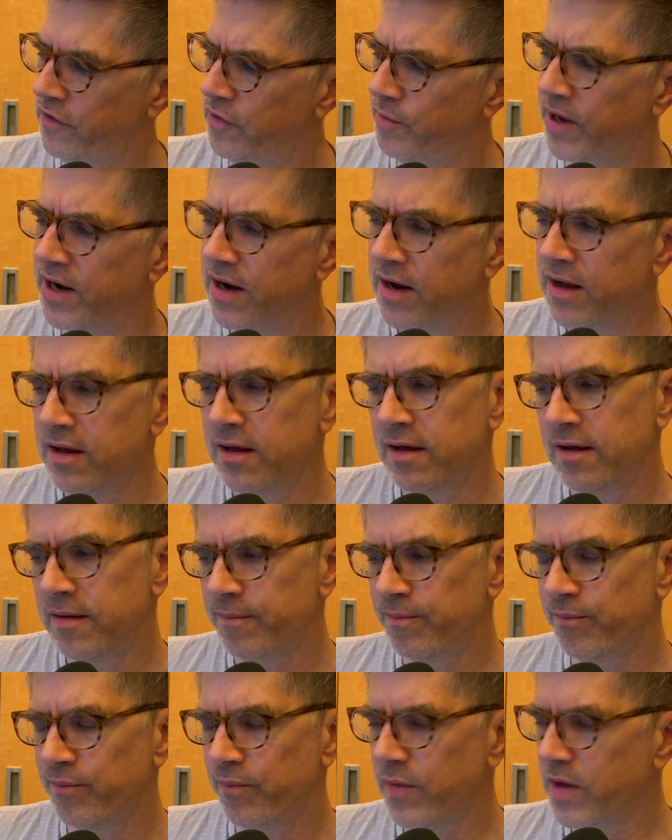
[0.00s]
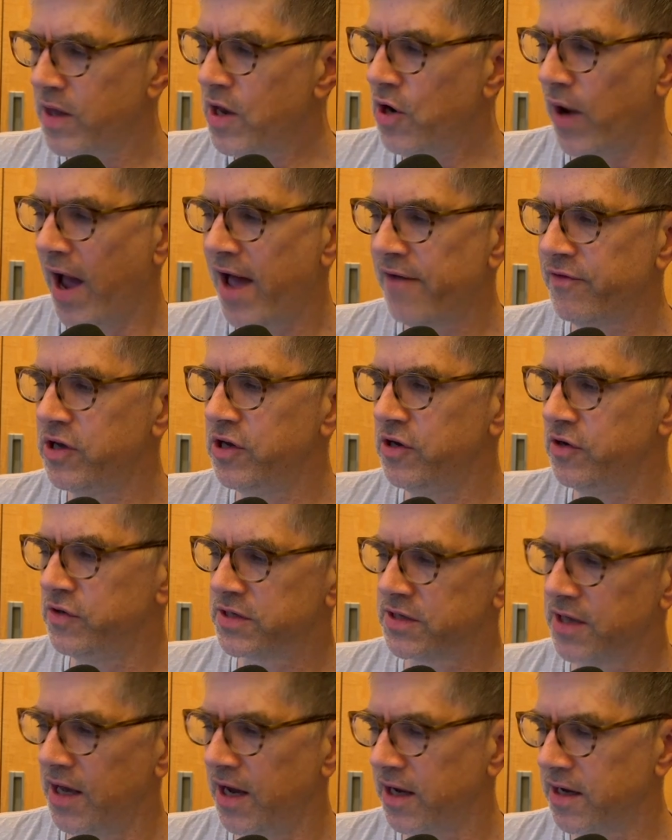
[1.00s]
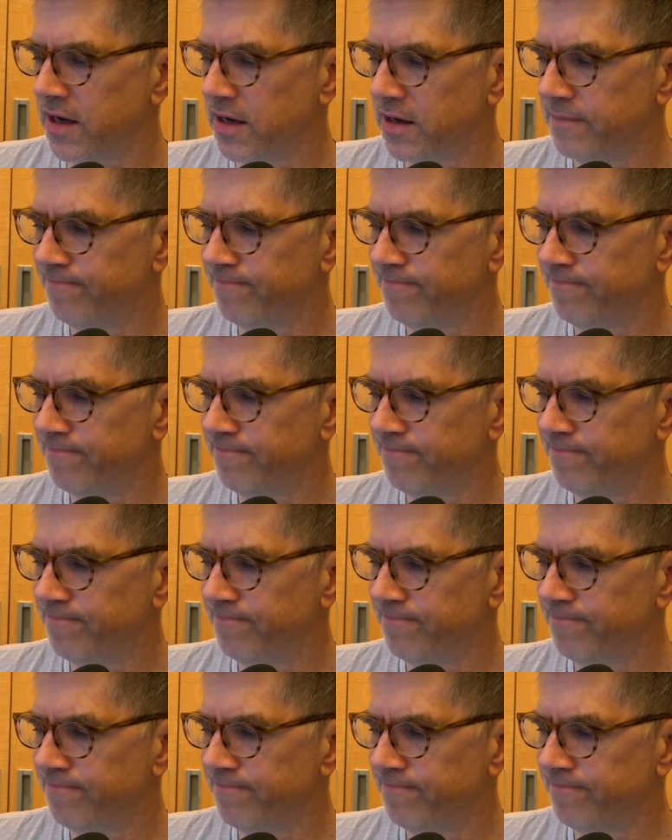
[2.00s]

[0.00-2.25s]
But having used like